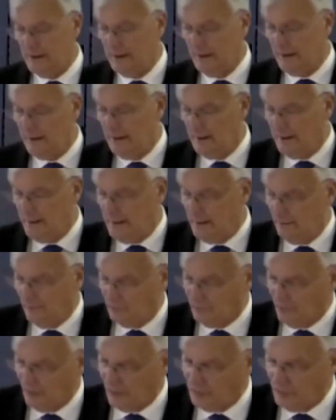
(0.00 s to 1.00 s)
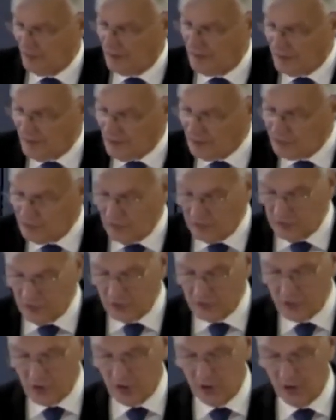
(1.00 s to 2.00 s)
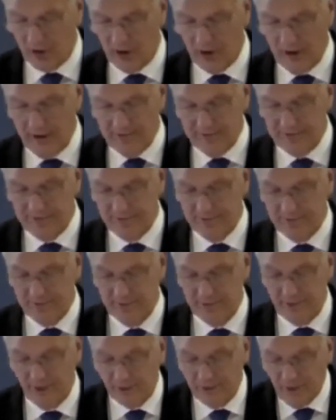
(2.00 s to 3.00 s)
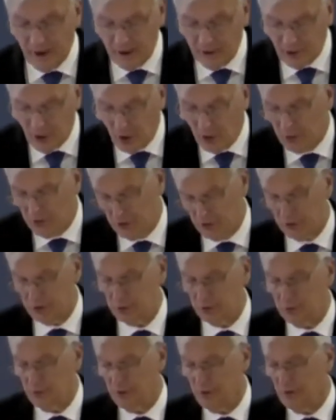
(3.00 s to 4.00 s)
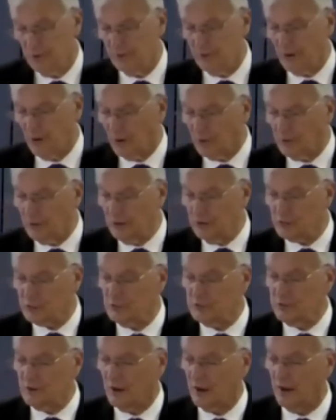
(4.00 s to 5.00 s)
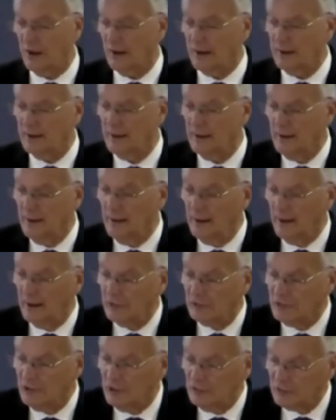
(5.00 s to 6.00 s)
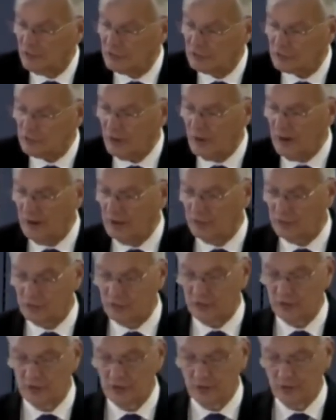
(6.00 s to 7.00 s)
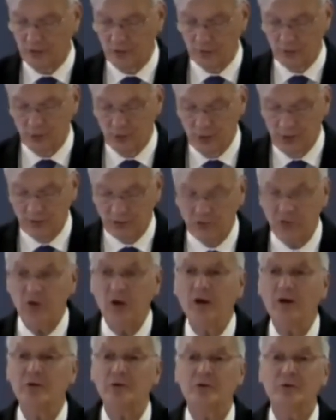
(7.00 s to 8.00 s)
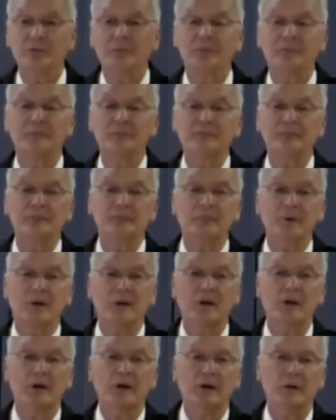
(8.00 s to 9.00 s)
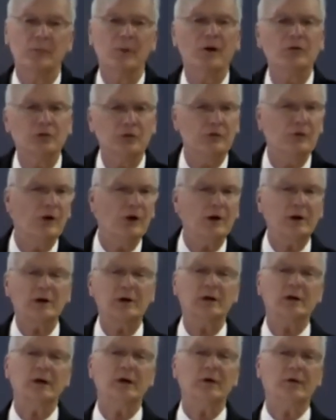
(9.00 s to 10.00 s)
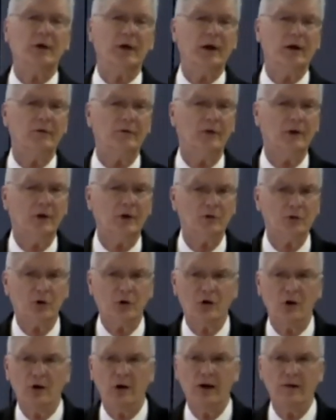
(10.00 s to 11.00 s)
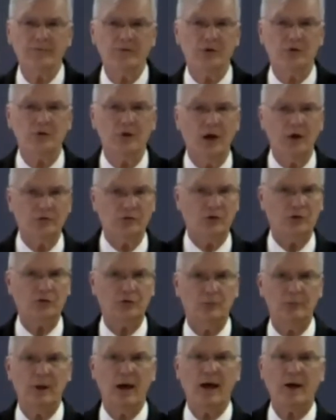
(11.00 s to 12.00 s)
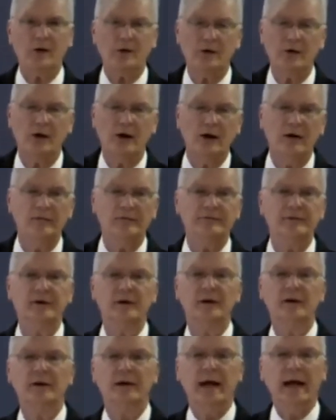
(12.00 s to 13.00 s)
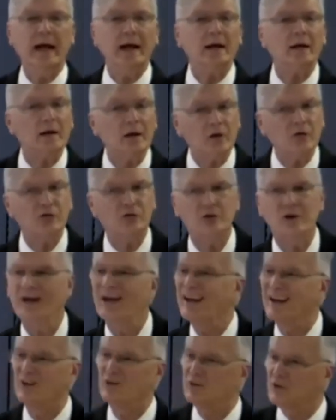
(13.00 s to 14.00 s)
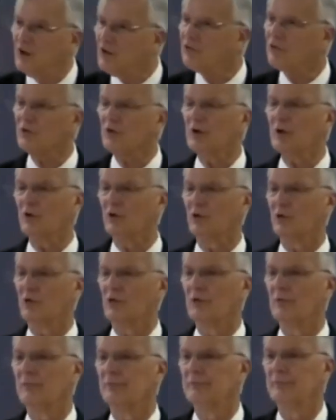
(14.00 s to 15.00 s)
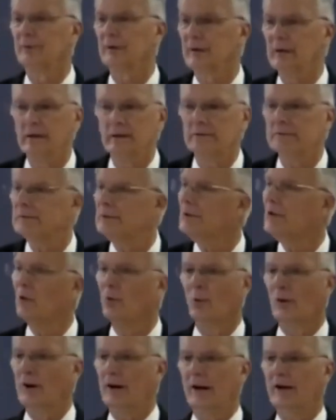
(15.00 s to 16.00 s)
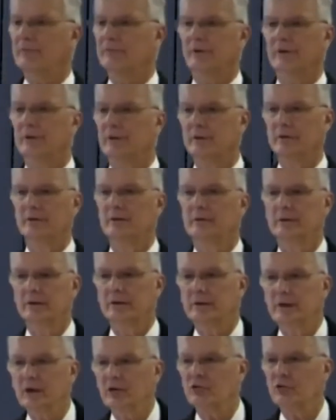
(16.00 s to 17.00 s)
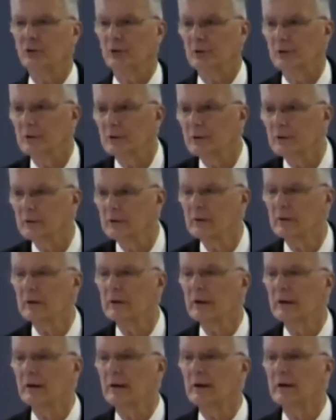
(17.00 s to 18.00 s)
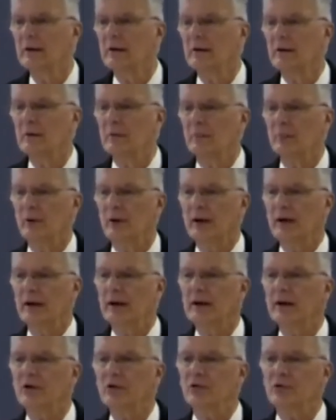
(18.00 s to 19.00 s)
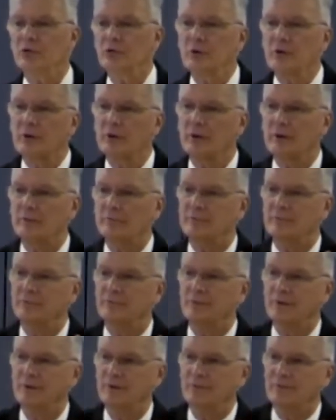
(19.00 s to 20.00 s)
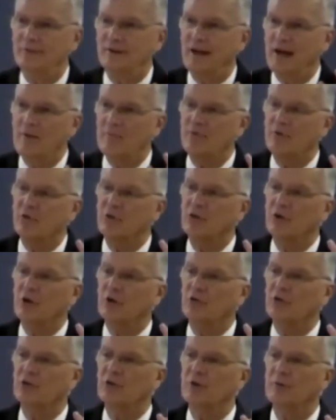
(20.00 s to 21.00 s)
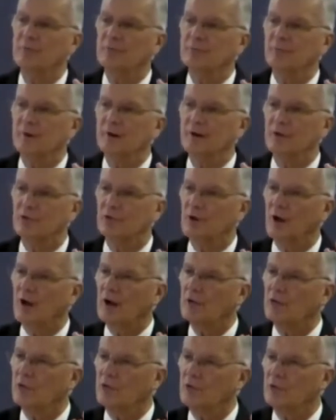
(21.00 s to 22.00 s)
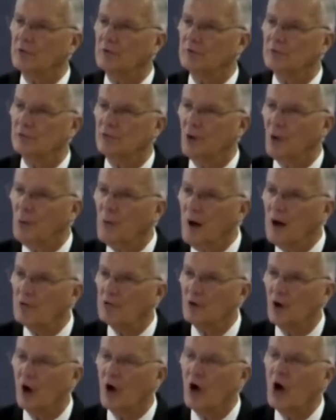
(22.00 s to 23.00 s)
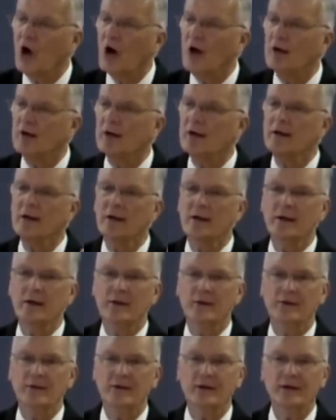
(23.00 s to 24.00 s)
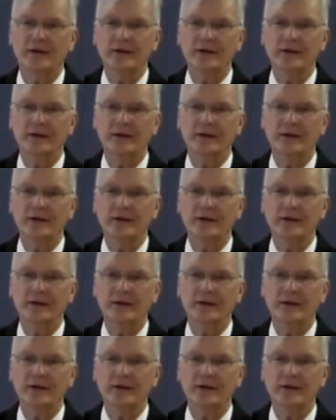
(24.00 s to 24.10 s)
He says, and this is eternal life, that they know you, the only true God, and Jesus Christ, whom you have sent. Makes it very clear there that eternal life is not just a matter of endless existence in whatever condition. But it is, the emphasis is not so much on the